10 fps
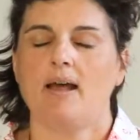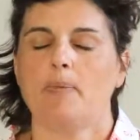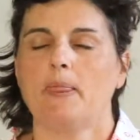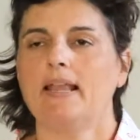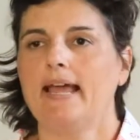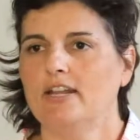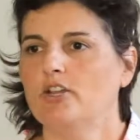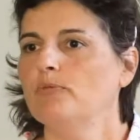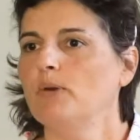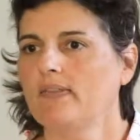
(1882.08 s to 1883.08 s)
The lady
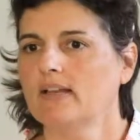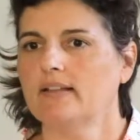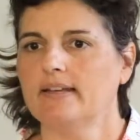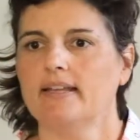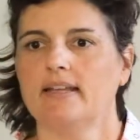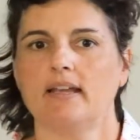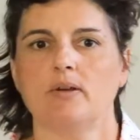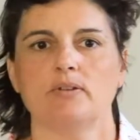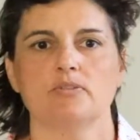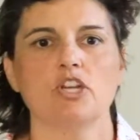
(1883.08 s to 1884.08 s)
who'd run the clinic
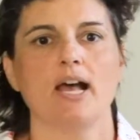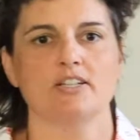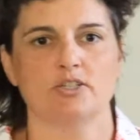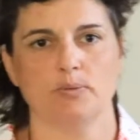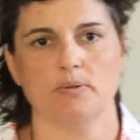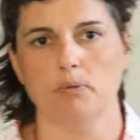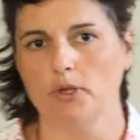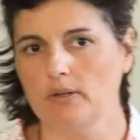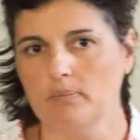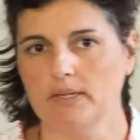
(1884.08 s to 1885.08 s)
was charged with
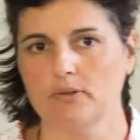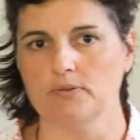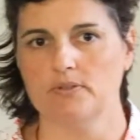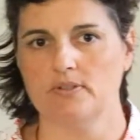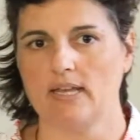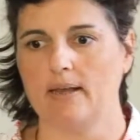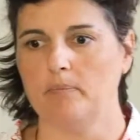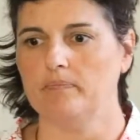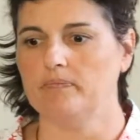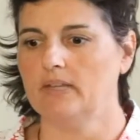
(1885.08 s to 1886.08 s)
murder because
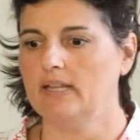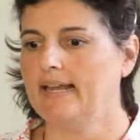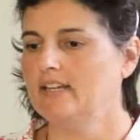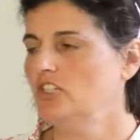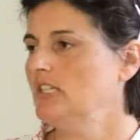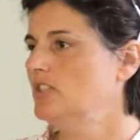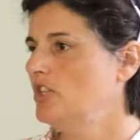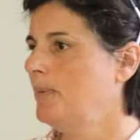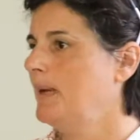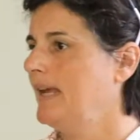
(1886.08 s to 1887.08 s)
the lady she'd
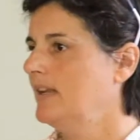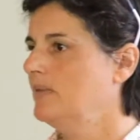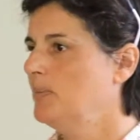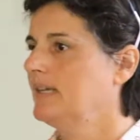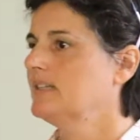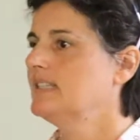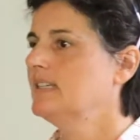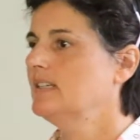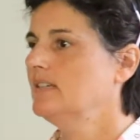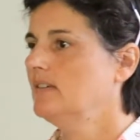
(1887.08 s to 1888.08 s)
terminated the
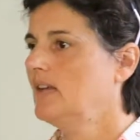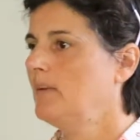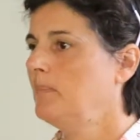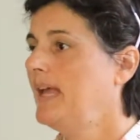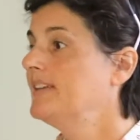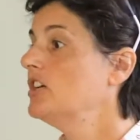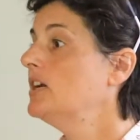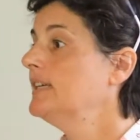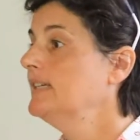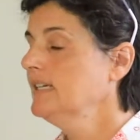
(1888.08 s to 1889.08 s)
pregnancy had
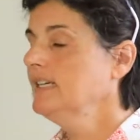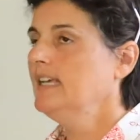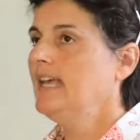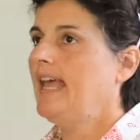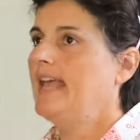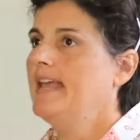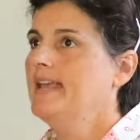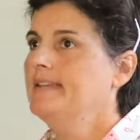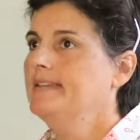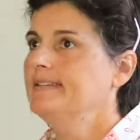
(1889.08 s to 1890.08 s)
died,
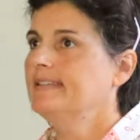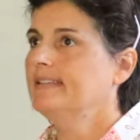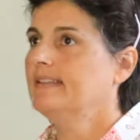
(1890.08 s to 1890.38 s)
and